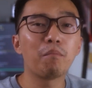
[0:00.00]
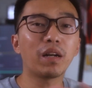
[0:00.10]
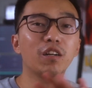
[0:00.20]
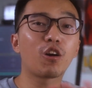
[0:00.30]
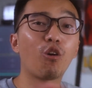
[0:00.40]

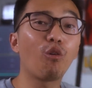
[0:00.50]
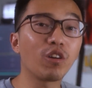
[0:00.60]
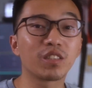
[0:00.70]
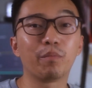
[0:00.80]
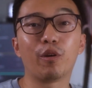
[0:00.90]
But
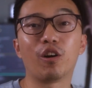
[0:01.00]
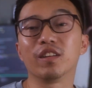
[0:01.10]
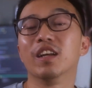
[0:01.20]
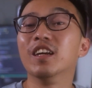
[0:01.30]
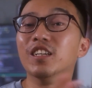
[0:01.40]
across the board,
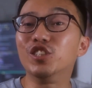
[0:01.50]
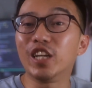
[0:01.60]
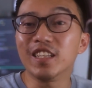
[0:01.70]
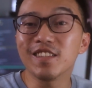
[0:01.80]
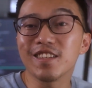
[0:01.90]

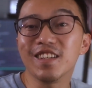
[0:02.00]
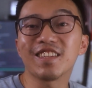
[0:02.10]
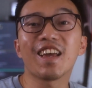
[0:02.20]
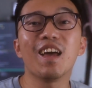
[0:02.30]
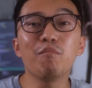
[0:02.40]
Gen
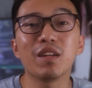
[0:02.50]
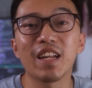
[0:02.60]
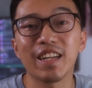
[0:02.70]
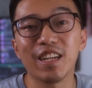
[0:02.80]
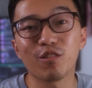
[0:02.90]
Zs and
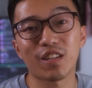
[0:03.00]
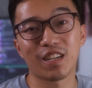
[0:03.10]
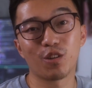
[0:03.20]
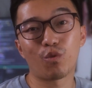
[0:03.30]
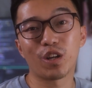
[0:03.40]
millennials are
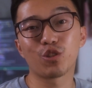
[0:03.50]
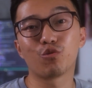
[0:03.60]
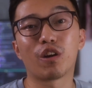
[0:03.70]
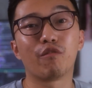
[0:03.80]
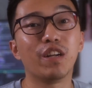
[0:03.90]
the ones
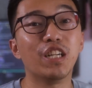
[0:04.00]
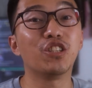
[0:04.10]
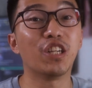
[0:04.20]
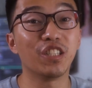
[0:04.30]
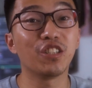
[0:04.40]
who are really
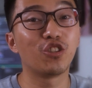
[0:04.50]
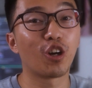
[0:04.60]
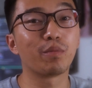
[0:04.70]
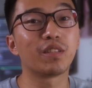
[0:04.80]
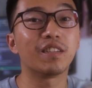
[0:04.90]
changing
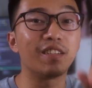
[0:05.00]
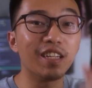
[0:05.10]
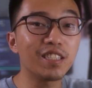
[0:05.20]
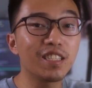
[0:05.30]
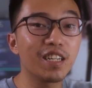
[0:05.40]
jobs
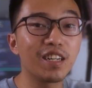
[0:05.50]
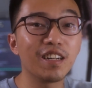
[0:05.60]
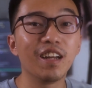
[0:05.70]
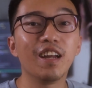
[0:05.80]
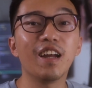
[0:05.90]
this
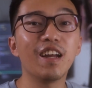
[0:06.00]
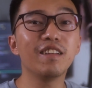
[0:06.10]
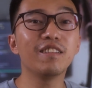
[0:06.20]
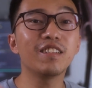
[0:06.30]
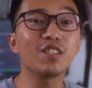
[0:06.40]
year,
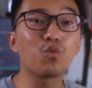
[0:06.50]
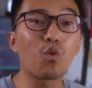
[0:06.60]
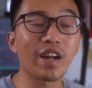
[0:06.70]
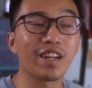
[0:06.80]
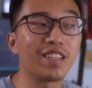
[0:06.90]
and this is
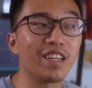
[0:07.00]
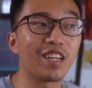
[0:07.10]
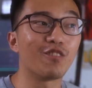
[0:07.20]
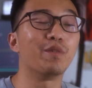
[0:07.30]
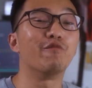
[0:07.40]
why I think
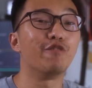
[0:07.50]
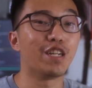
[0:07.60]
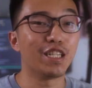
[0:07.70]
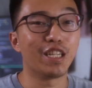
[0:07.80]
it'll be really